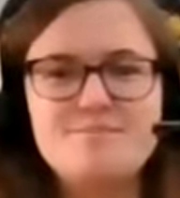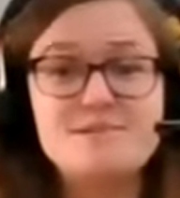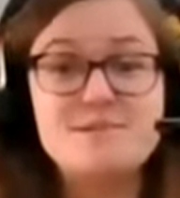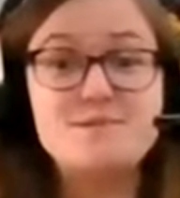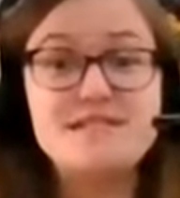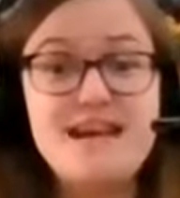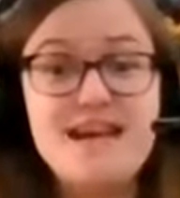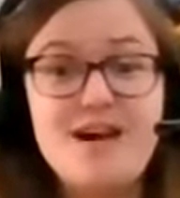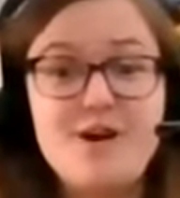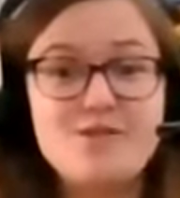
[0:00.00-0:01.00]
So
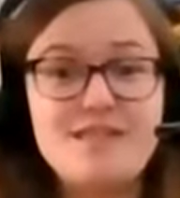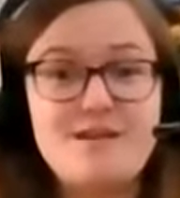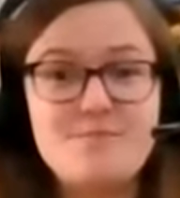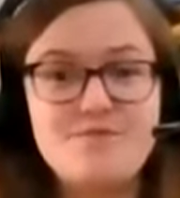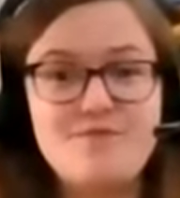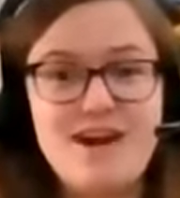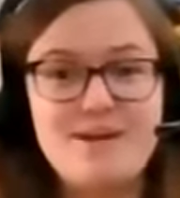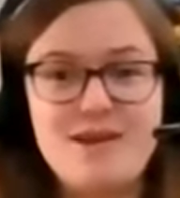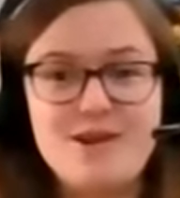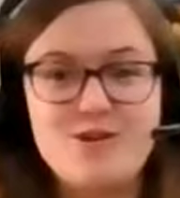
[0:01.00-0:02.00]
today, our theme for
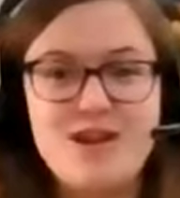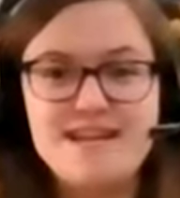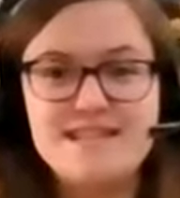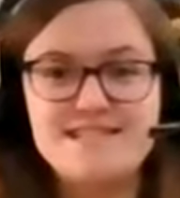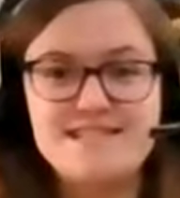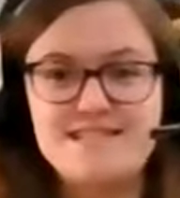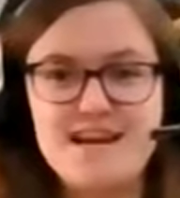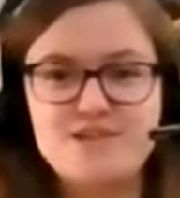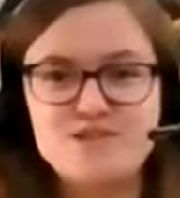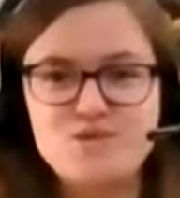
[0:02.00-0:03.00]
Friday Maker Night is
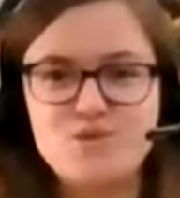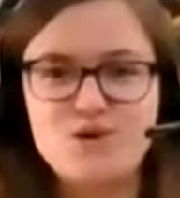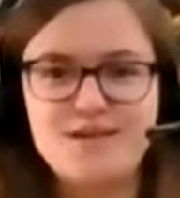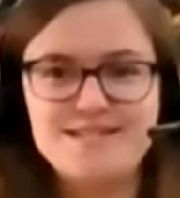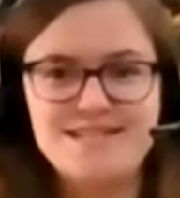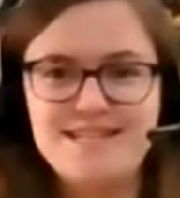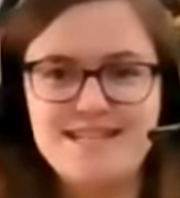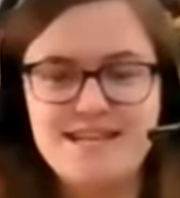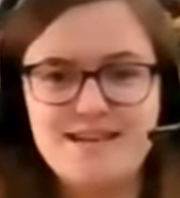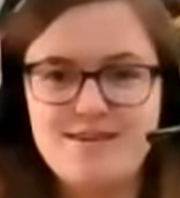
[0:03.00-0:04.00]
Dinosaur
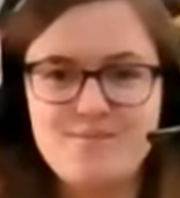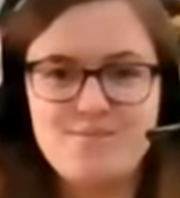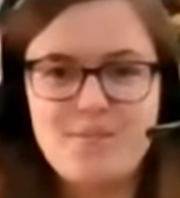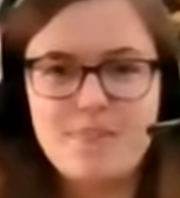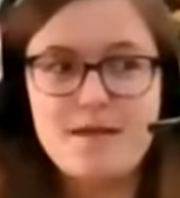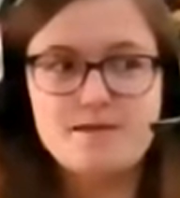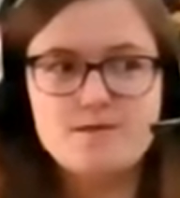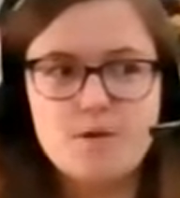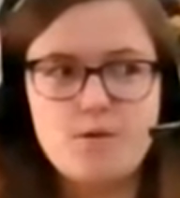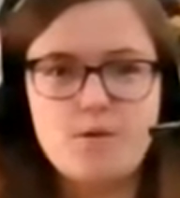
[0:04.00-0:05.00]
Dig.
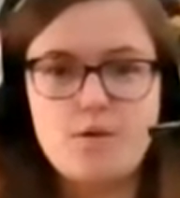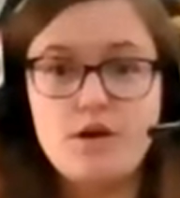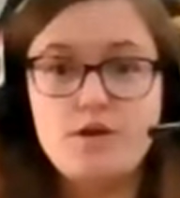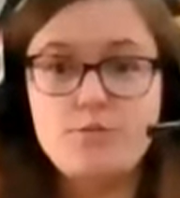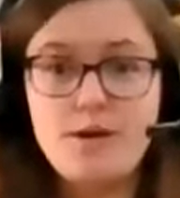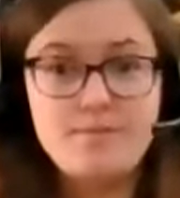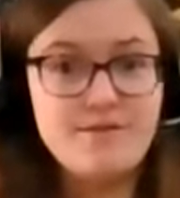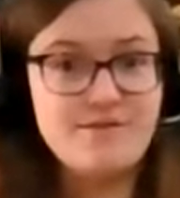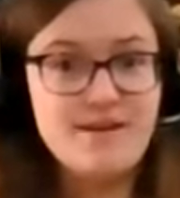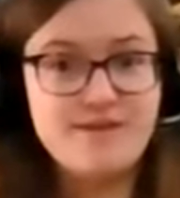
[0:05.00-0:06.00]
So you might be
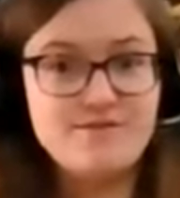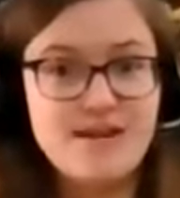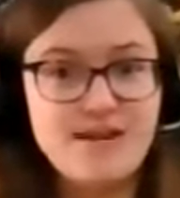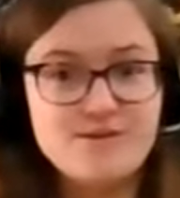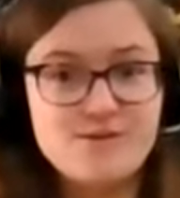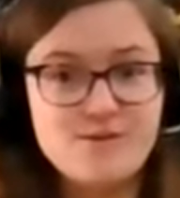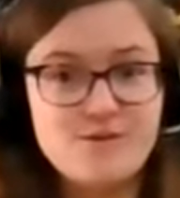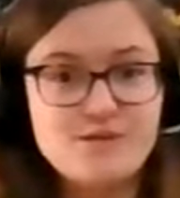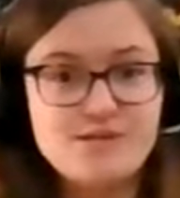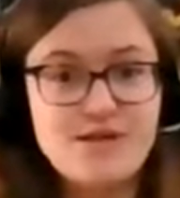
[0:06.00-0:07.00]
a fan of
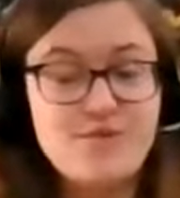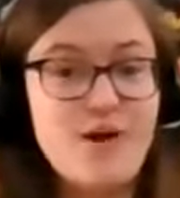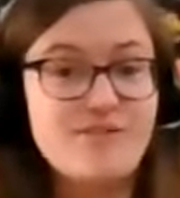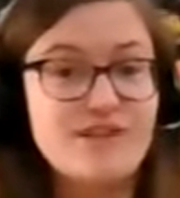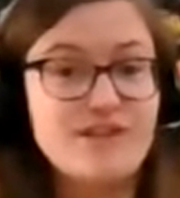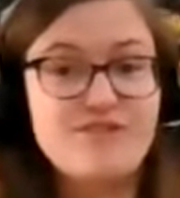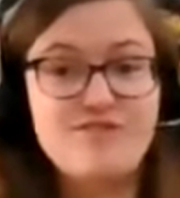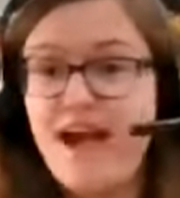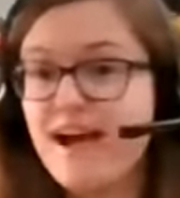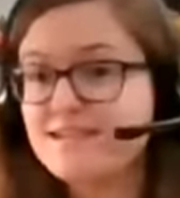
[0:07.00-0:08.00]
dinosaurs. If you have any
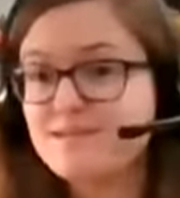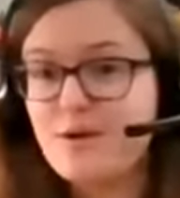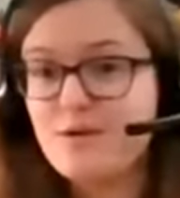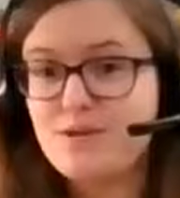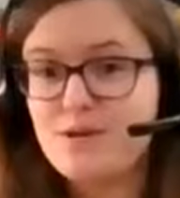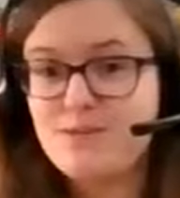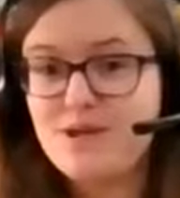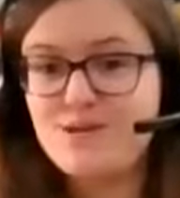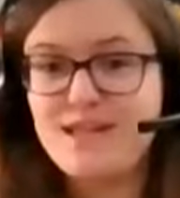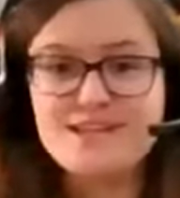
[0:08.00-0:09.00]
facts about them
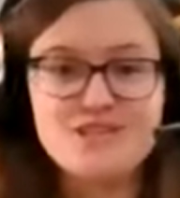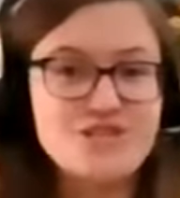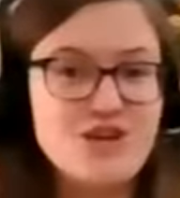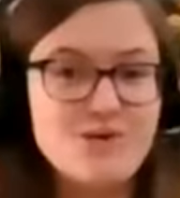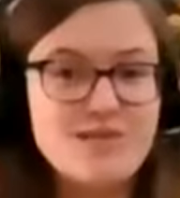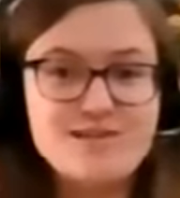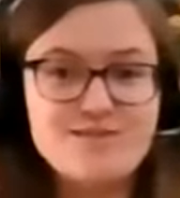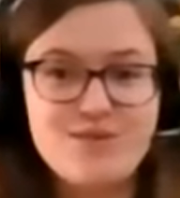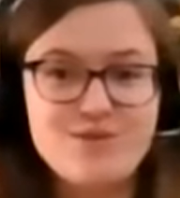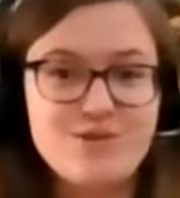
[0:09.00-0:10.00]
that you'd like to share with us,
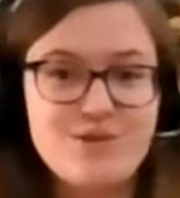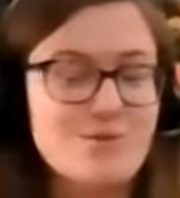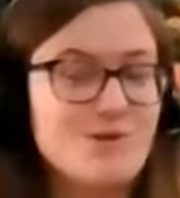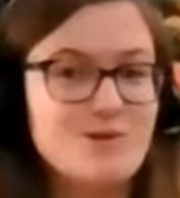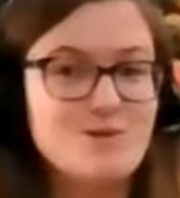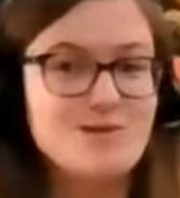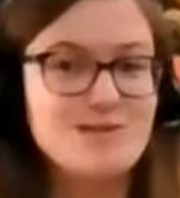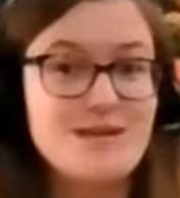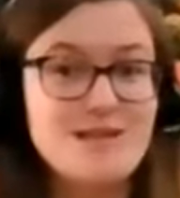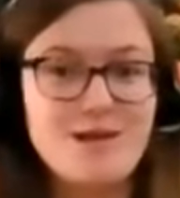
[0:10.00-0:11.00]
feel free to put
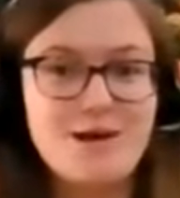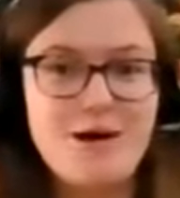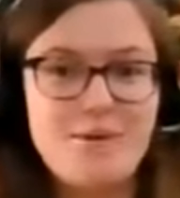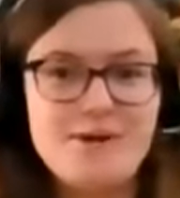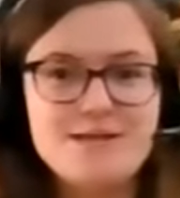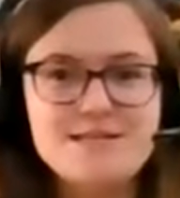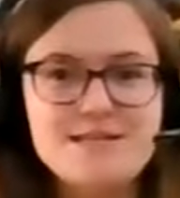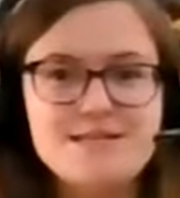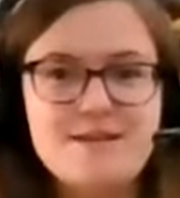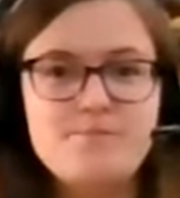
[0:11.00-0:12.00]
those in the
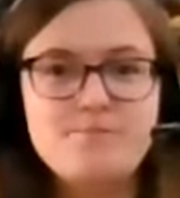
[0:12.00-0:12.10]
comments.